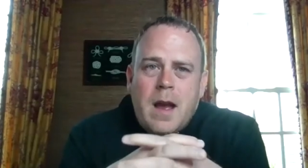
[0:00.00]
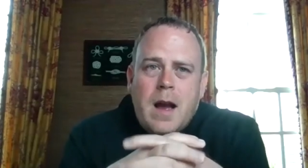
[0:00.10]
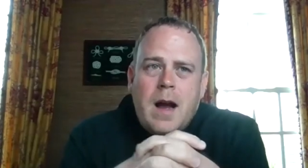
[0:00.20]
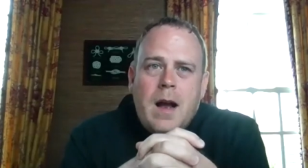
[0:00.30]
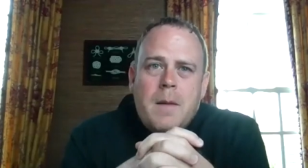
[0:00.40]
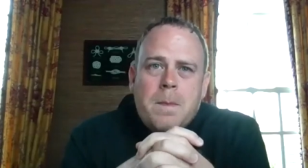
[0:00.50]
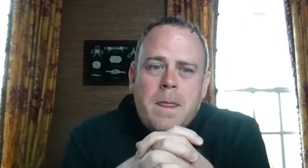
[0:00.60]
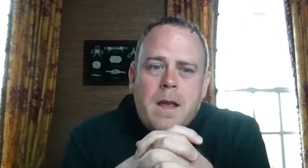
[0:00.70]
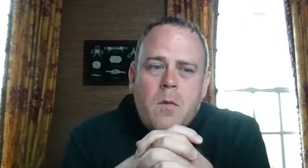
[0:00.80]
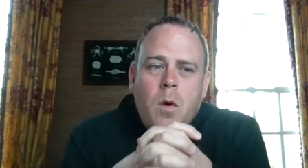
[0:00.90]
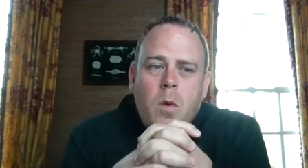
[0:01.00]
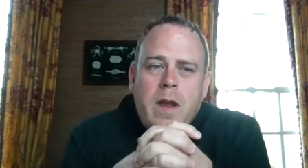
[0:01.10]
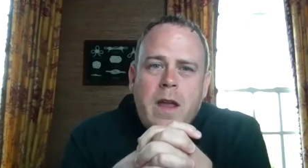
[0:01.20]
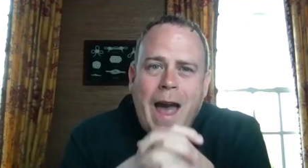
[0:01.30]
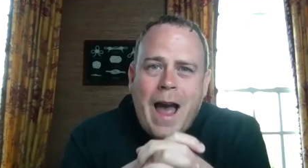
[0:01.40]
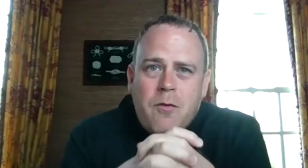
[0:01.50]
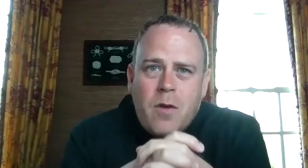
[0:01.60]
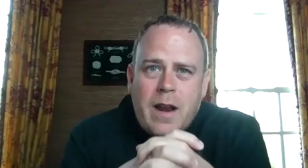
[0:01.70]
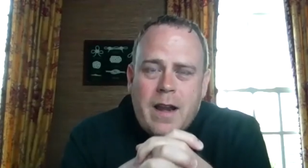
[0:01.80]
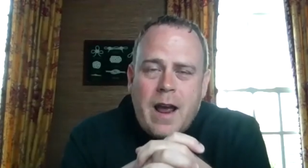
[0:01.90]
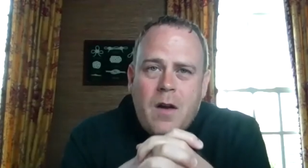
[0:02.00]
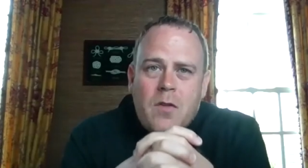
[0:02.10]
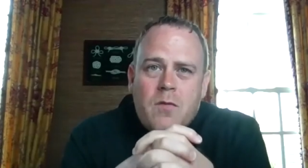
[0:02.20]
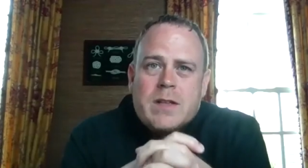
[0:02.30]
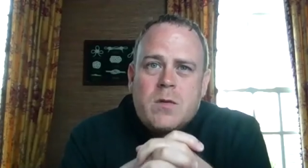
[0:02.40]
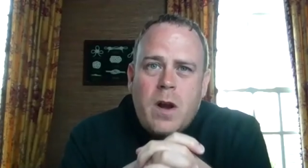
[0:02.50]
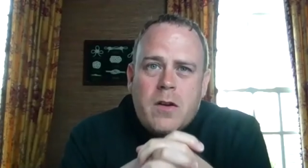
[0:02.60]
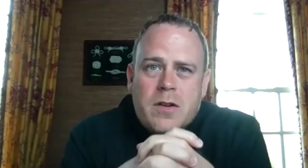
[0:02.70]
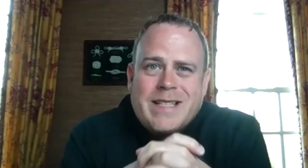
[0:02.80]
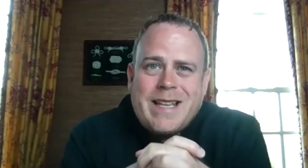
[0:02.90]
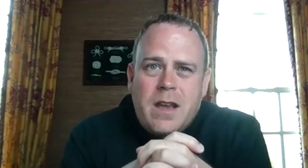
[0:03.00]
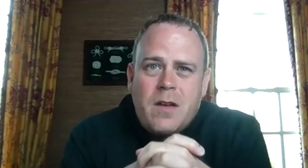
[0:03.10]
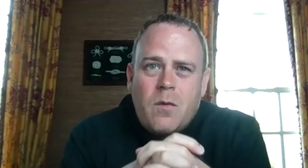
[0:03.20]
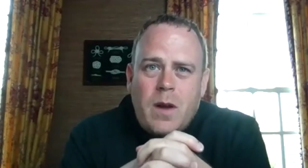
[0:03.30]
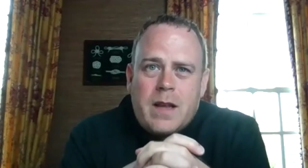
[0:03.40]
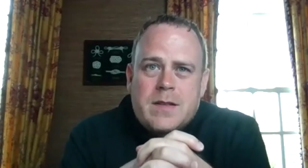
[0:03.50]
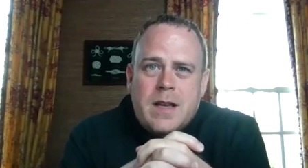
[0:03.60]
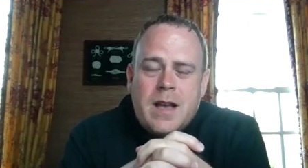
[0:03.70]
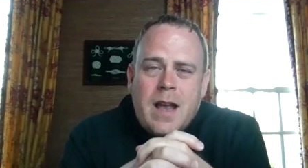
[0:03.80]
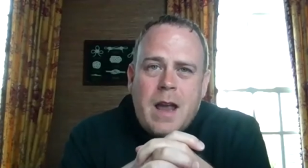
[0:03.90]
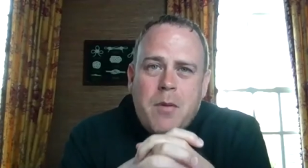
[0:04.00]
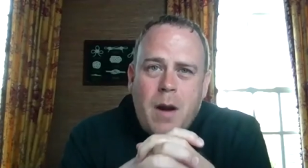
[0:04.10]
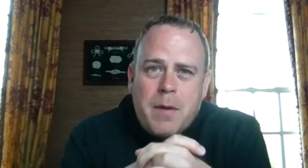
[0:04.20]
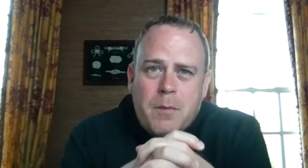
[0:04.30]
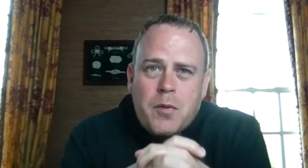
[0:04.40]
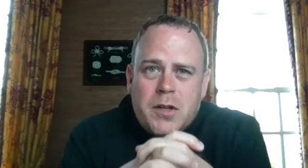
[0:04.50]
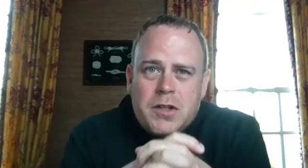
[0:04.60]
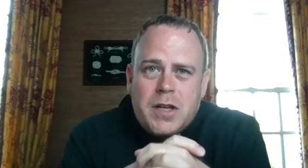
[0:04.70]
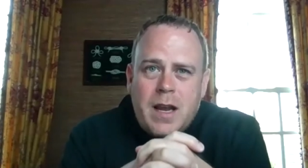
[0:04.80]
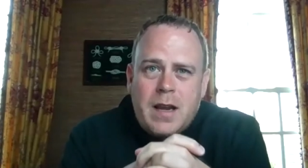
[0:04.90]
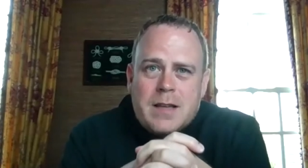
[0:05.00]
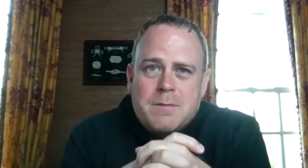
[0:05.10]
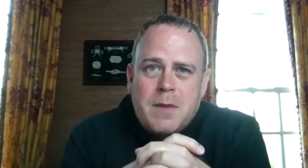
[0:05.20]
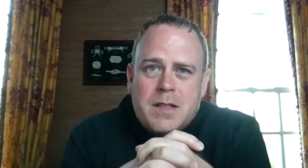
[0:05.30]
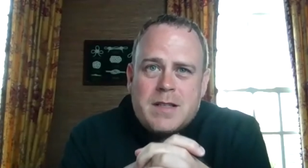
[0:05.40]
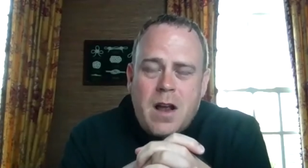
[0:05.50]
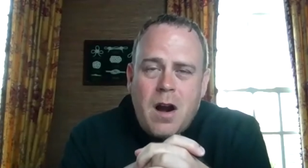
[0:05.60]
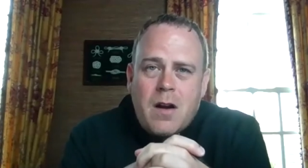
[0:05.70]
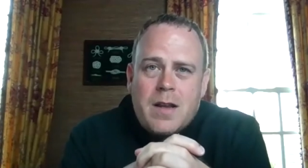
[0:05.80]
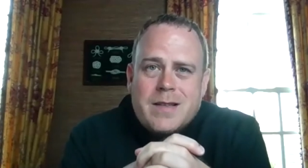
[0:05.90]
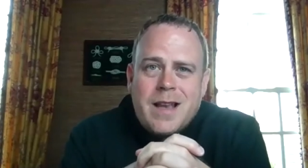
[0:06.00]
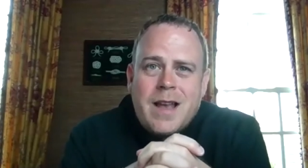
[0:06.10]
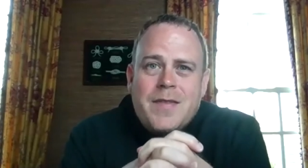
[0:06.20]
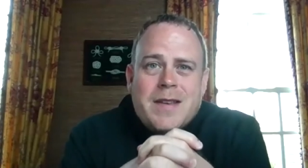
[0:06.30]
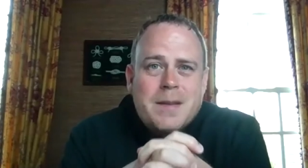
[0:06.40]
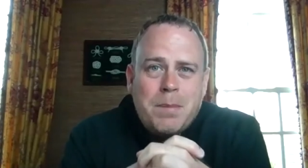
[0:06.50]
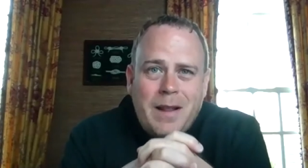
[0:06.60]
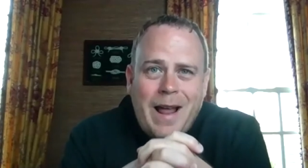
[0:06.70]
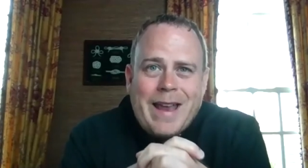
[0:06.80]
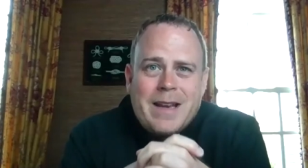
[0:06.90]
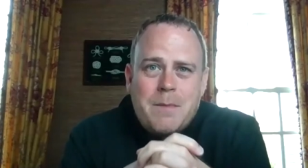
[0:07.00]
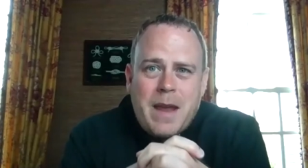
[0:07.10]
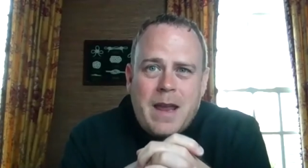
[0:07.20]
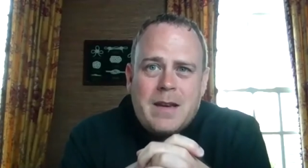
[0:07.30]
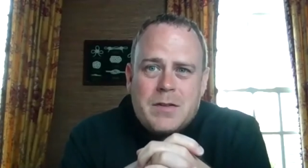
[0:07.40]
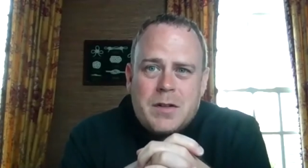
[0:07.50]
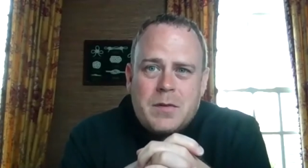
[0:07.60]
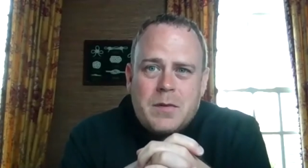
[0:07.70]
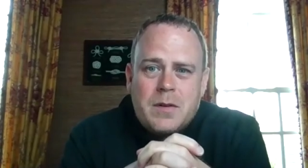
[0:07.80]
Um, what we have right now, and the reason why you're seeing rates and probably appreciate as much as they are is the supply and demand issue.